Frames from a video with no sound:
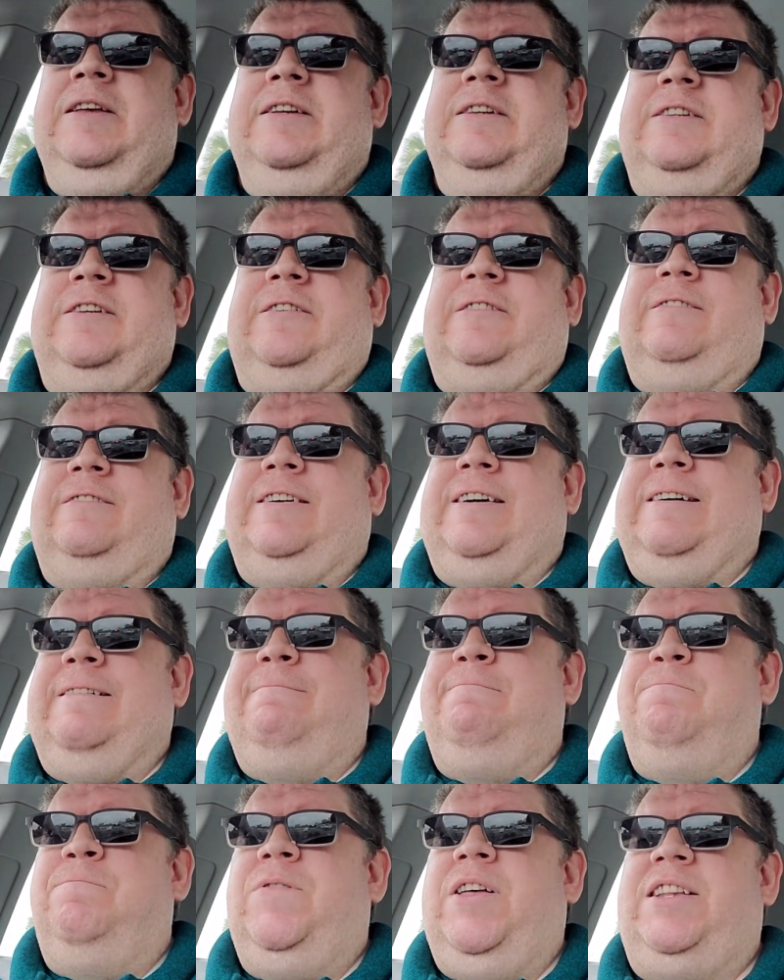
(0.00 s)
So
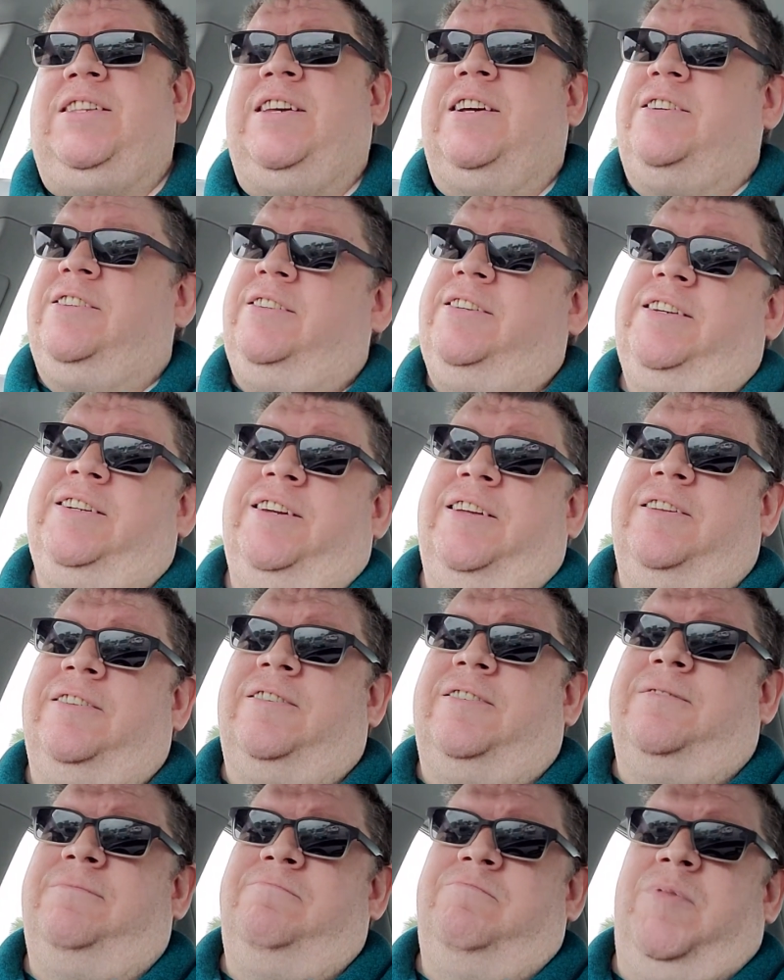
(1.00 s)
that's actually
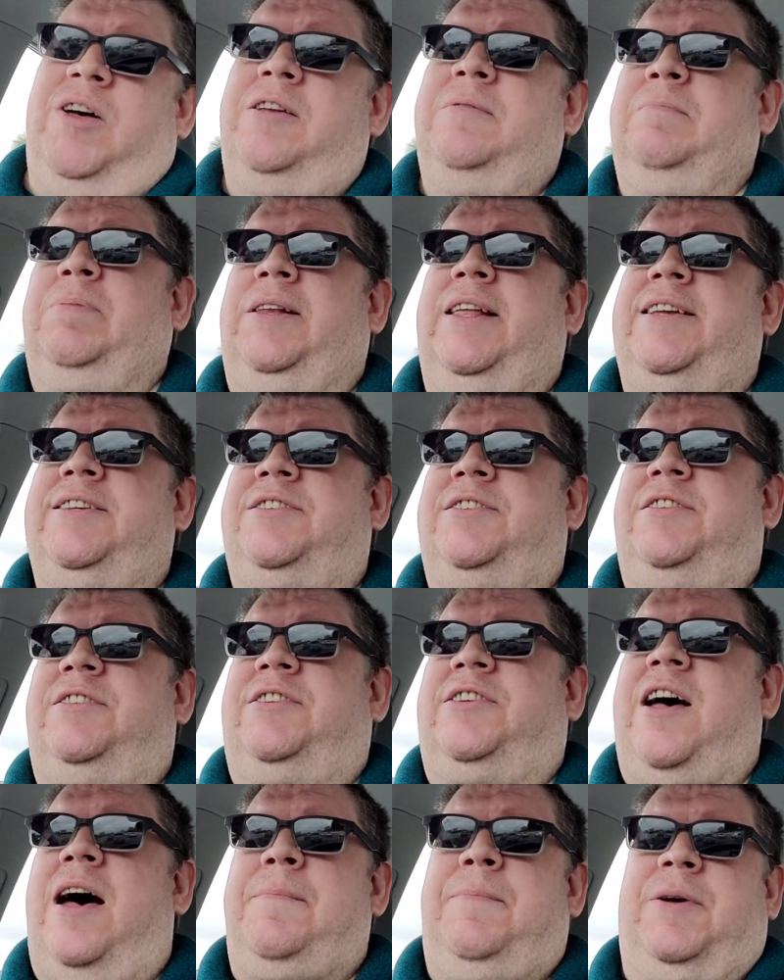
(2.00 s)
another unpleasant
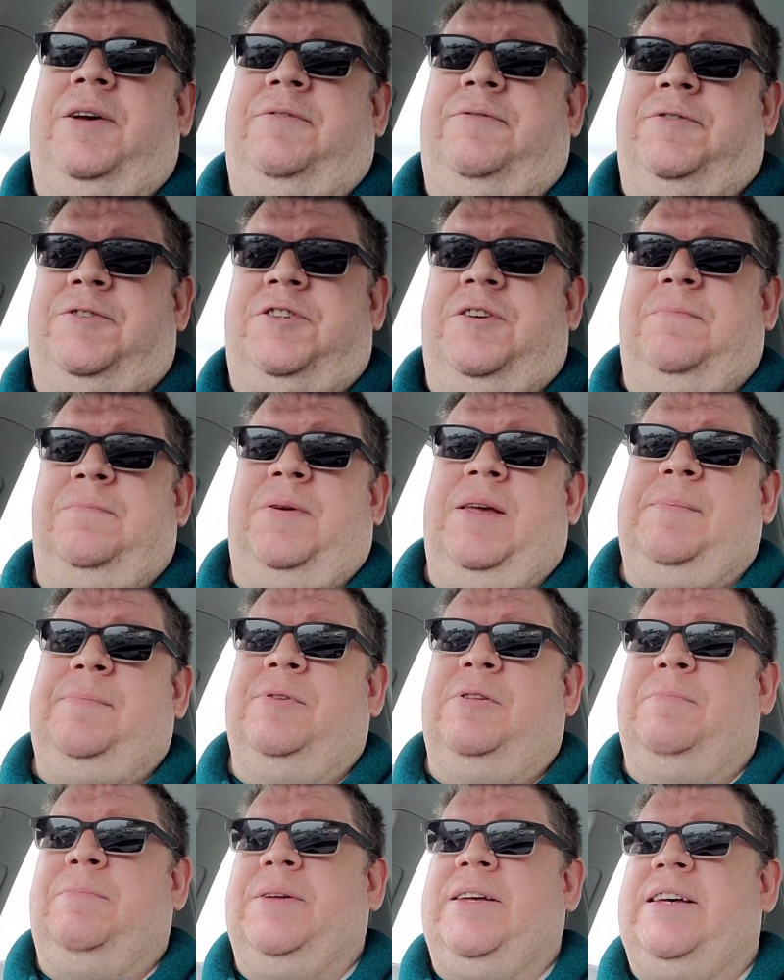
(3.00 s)
topic for some
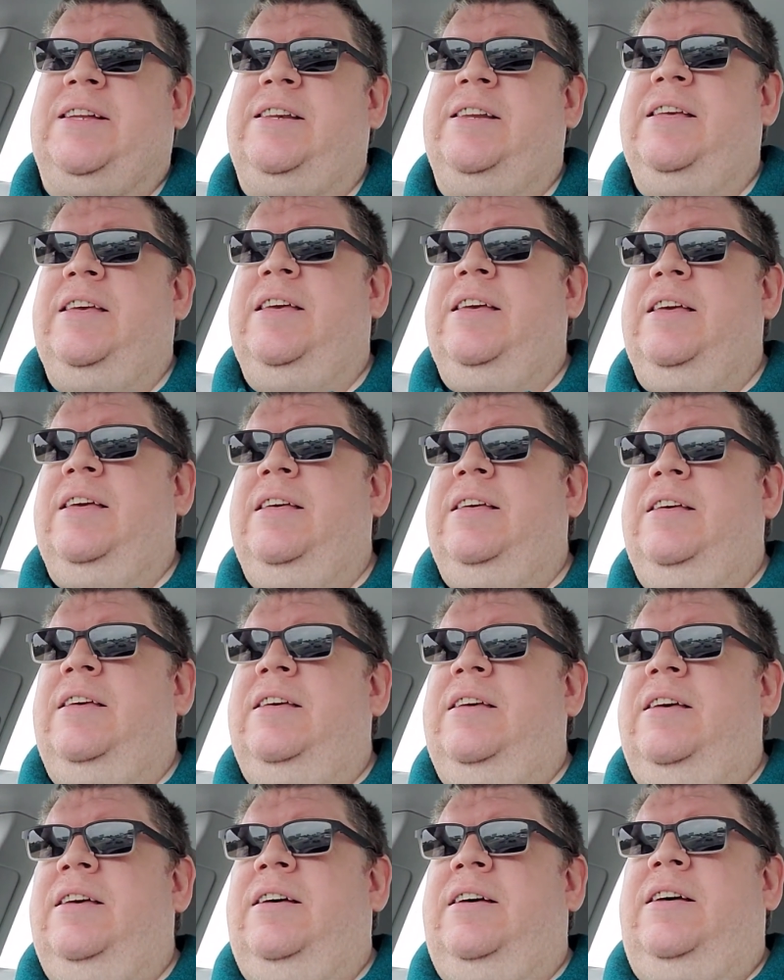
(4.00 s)
people, but
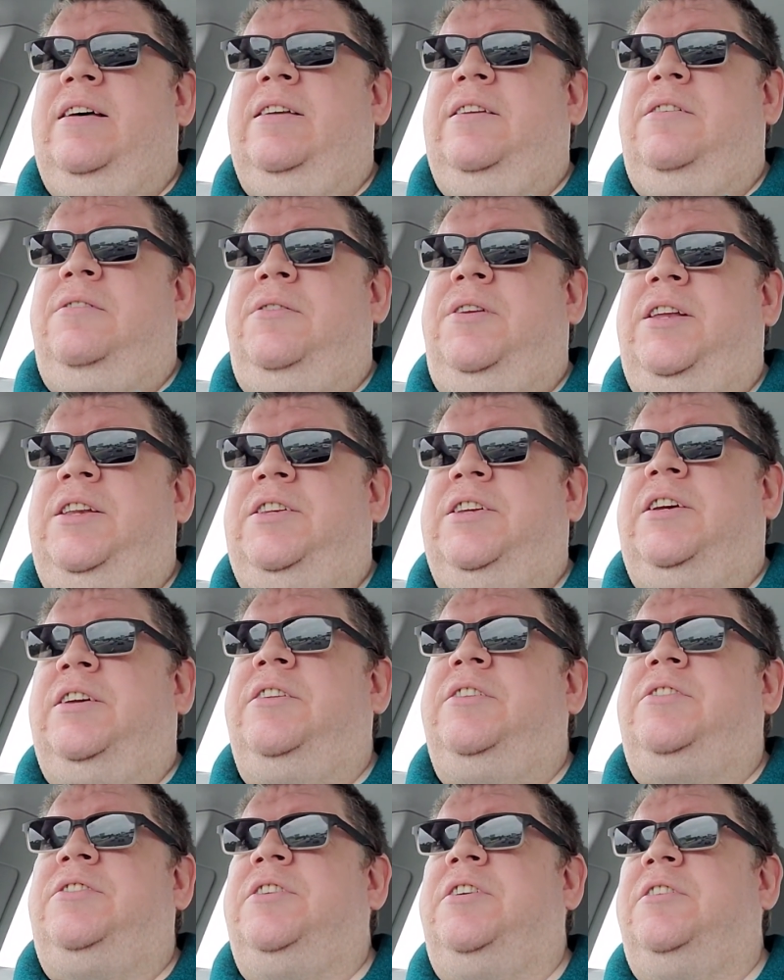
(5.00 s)
you need to
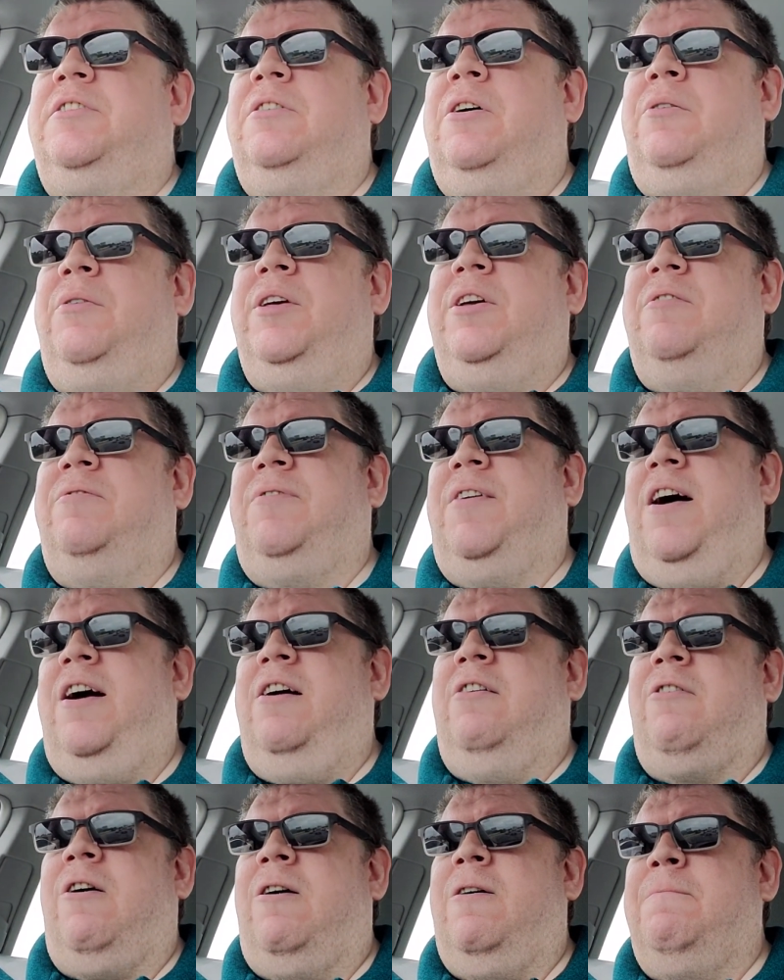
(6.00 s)
consider owning a
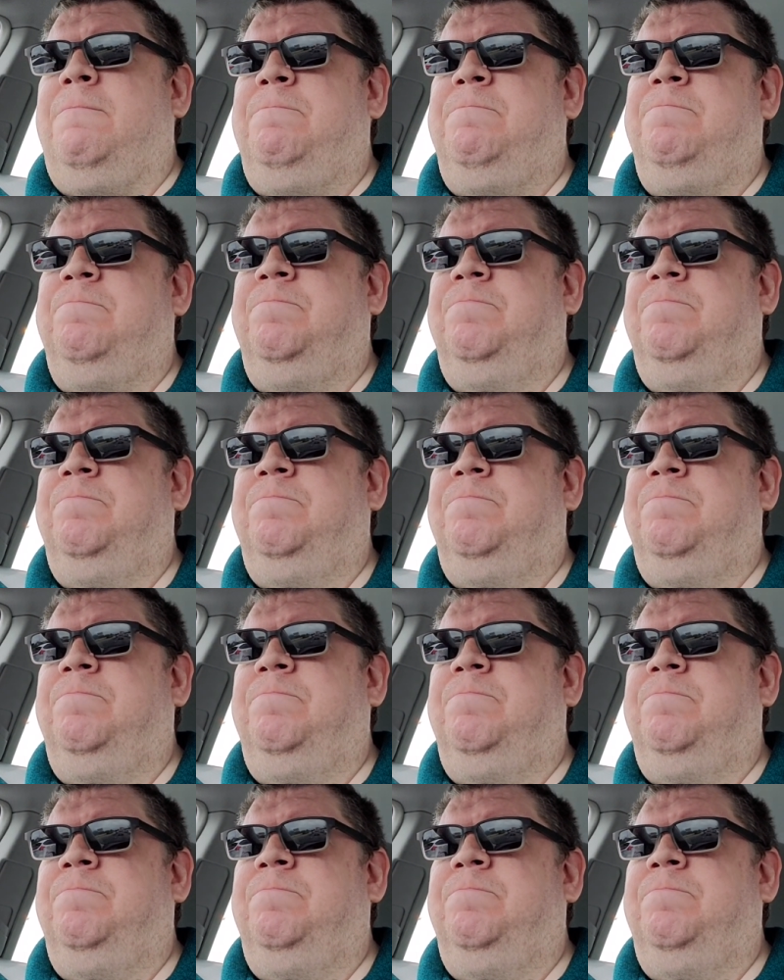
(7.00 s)
firearm